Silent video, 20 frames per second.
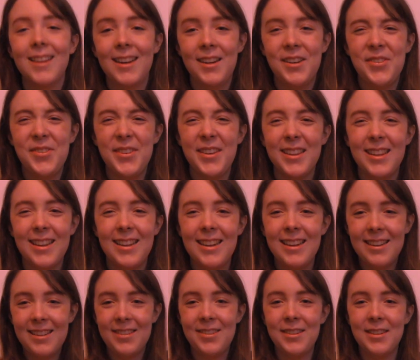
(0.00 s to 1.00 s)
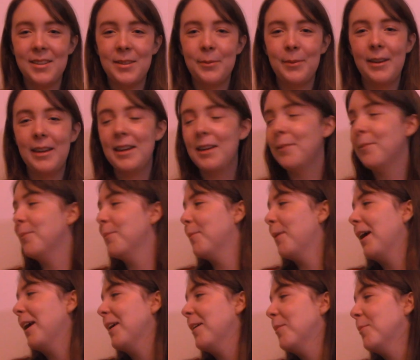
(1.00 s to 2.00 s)
I feel the need to explain
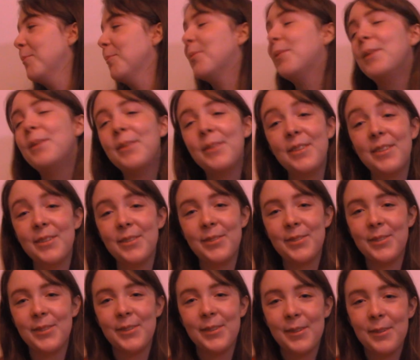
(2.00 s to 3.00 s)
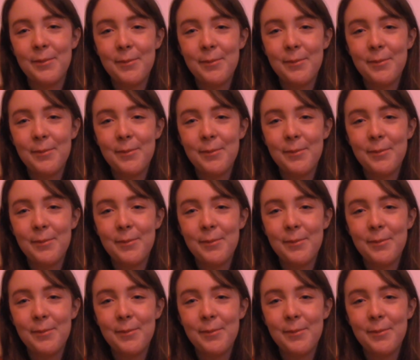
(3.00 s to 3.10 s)
my beautiful